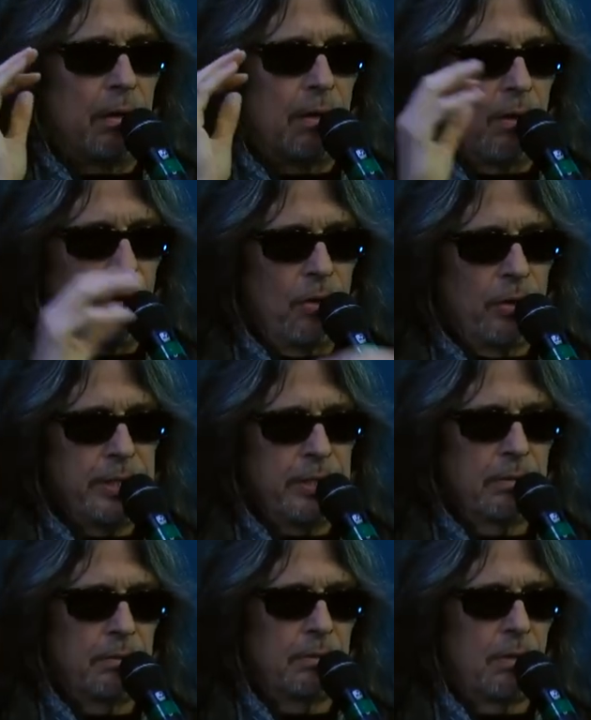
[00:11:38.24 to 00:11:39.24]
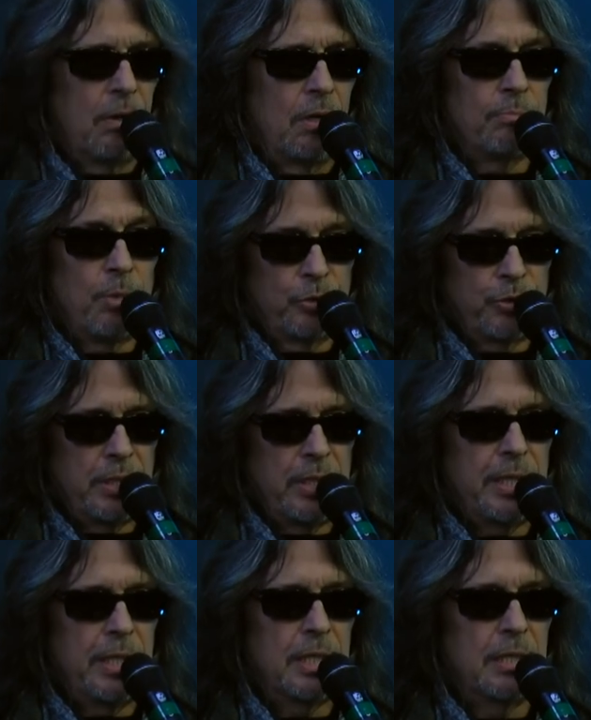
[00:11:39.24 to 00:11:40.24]
all year long, most of the
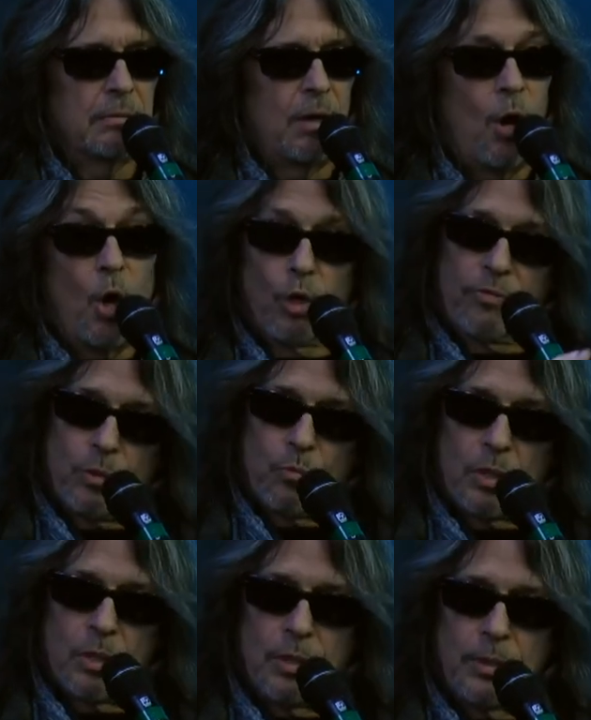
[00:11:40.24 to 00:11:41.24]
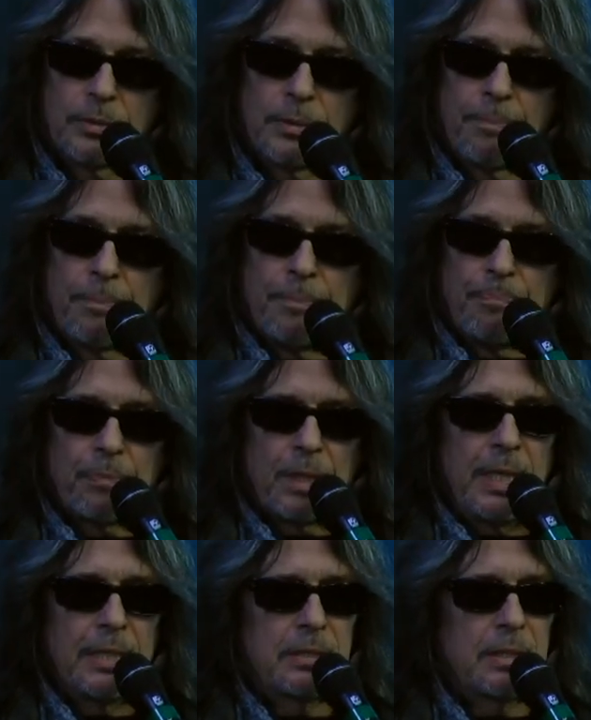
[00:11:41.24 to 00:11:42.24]
year, all over the world.
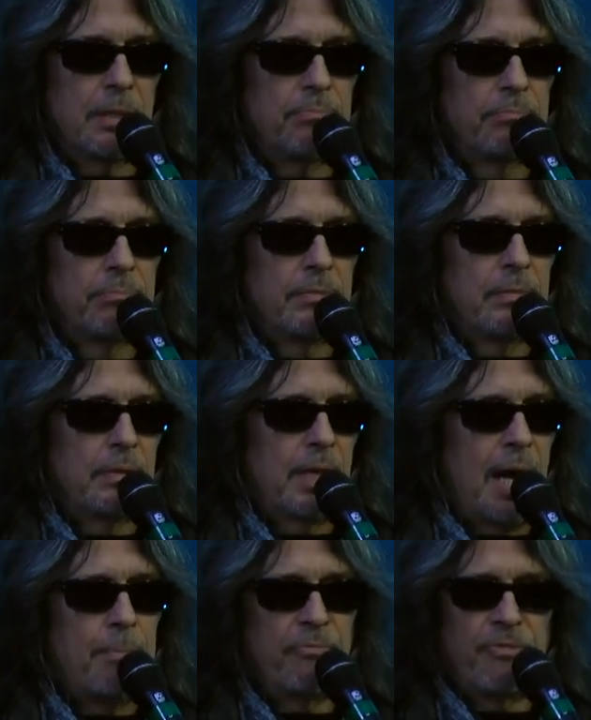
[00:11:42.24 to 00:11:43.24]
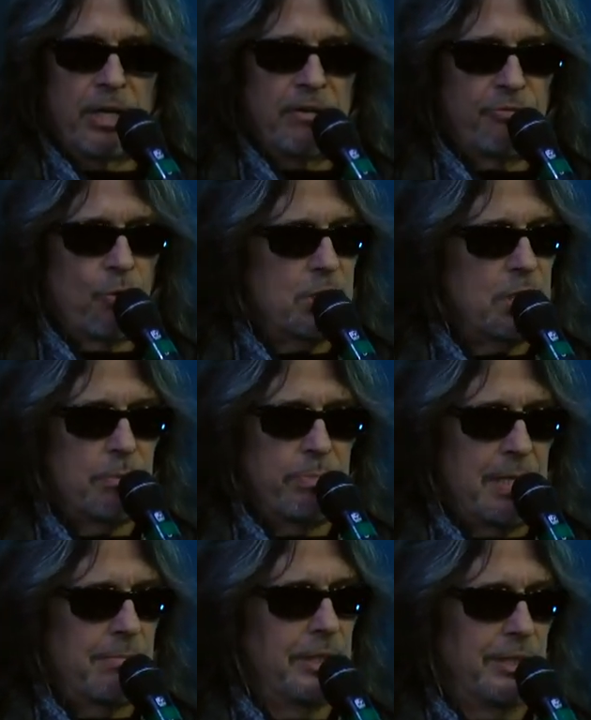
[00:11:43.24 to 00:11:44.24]
It's um, I'm very fortunate to
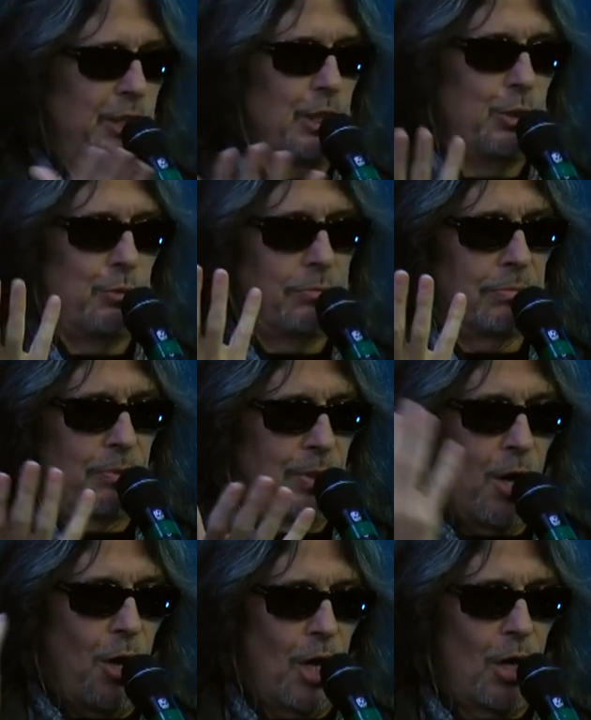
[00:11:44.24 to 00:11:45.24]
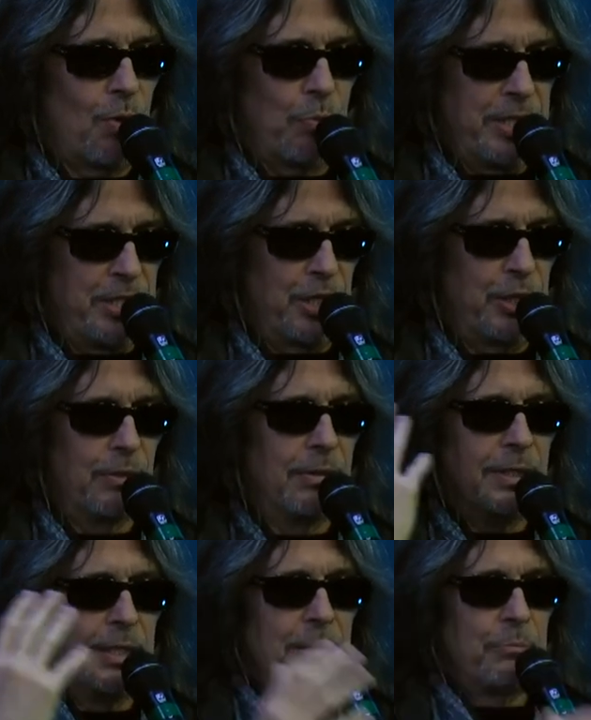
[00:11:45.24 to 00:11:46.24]
be able to do. We all are what we do,
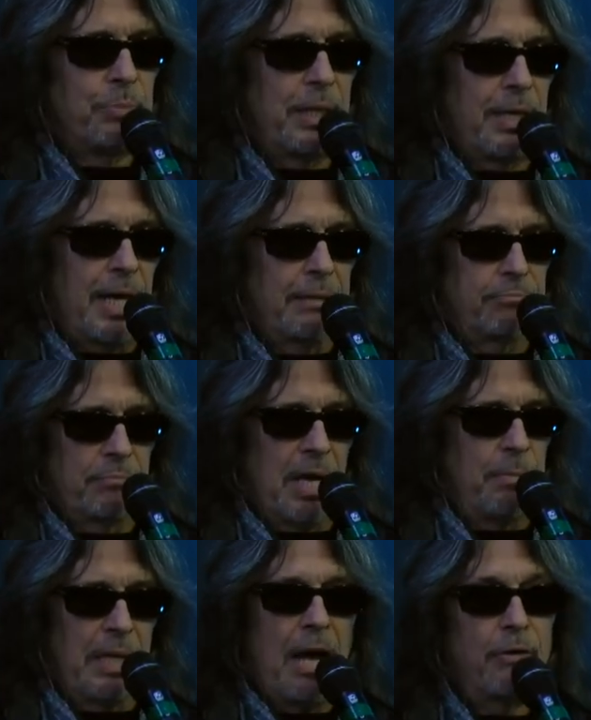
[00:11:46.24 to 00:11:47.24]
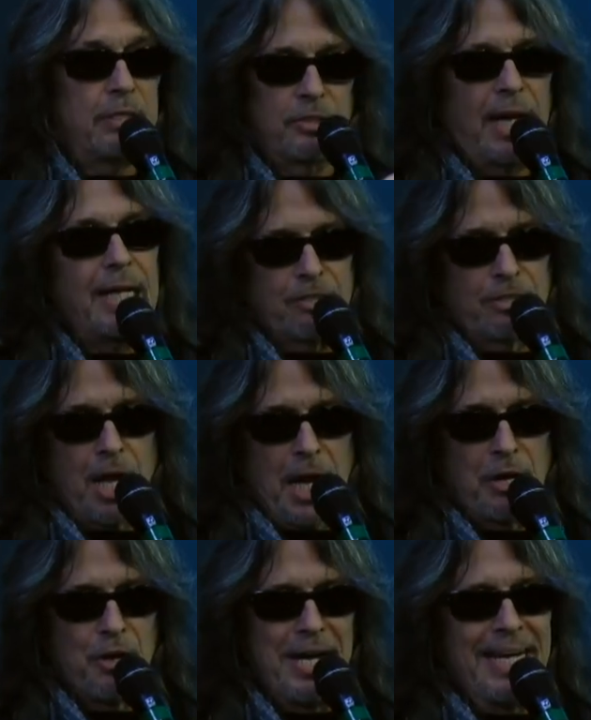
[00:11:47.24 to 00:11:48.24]
but I I'm allowed to say it's
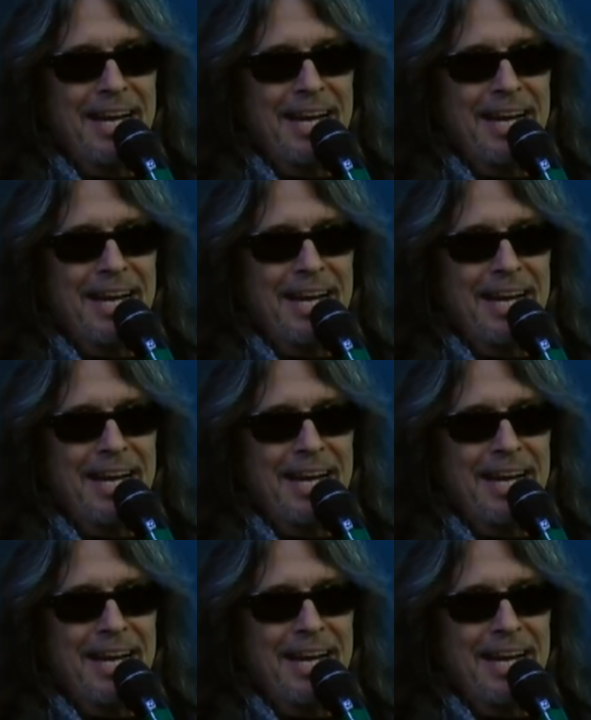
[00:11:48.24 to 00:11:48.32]
tiring,